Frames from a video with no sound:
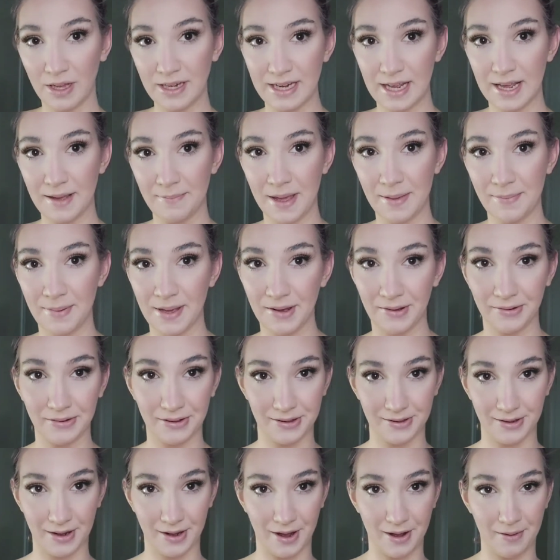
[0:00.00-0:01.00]
day maybe I'll
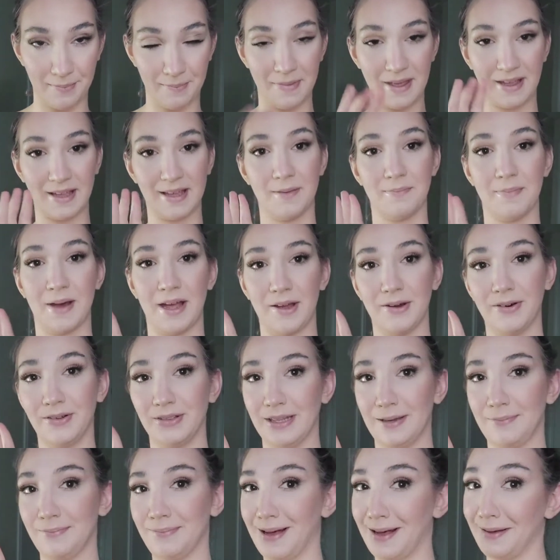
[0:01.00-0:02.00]
start making my own
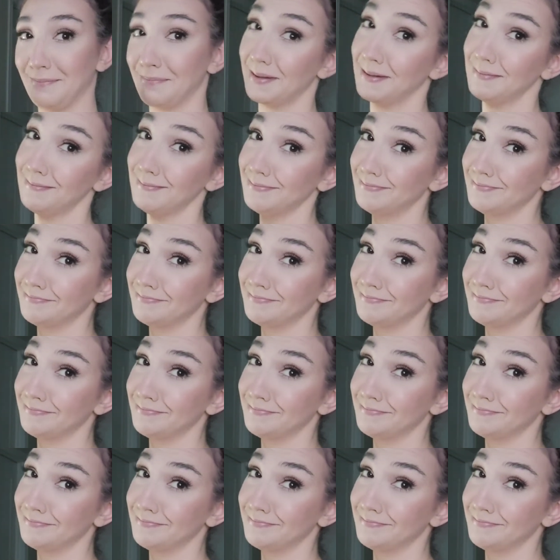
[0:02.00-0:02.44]
lip balms.